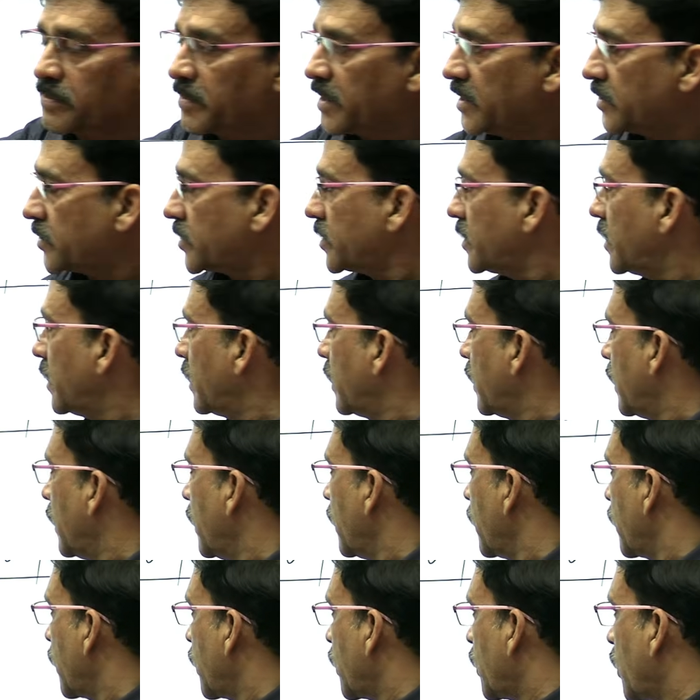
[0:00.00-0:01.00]
it means?
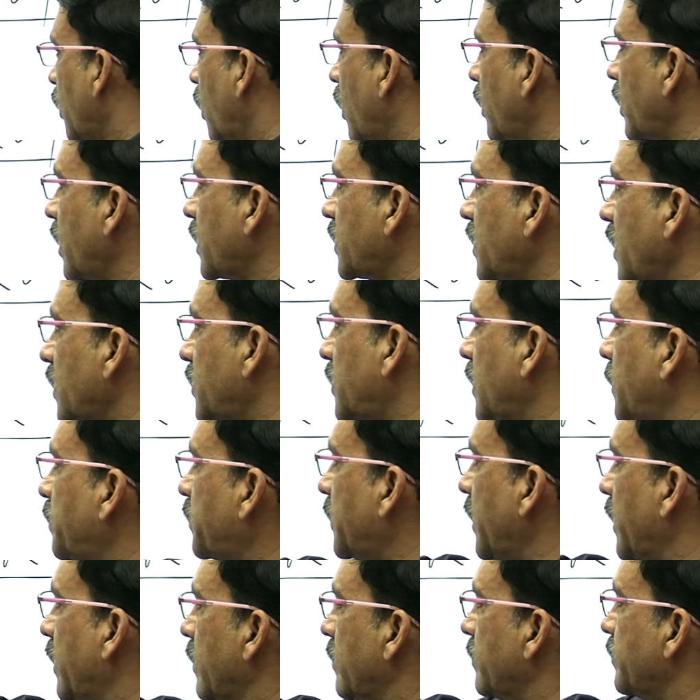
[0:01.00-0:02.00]
Congress
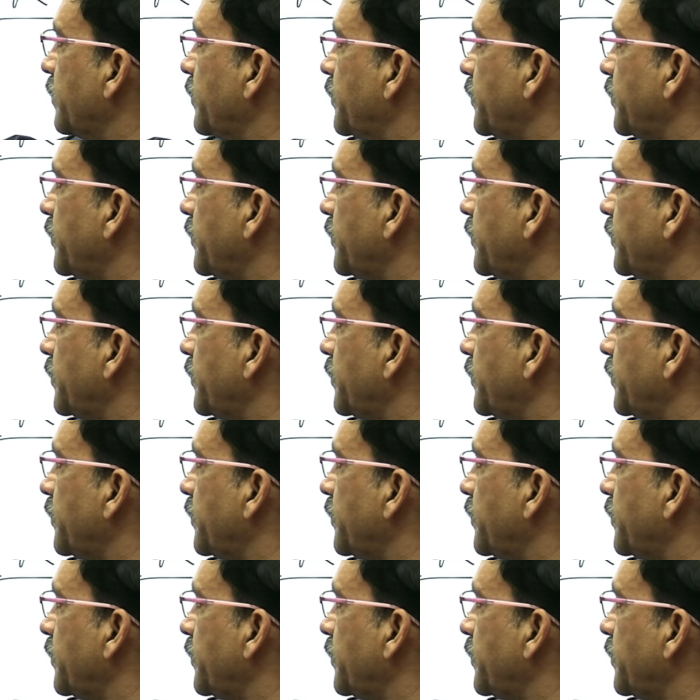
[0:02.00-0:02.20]
accepted